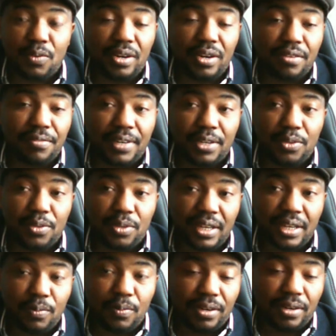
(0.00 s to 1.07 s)
wherever you
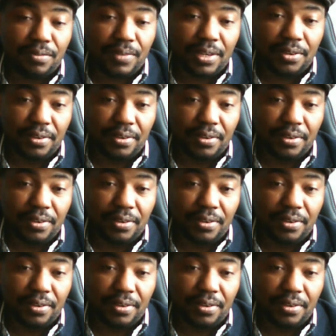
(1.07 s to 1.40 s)
are, wherever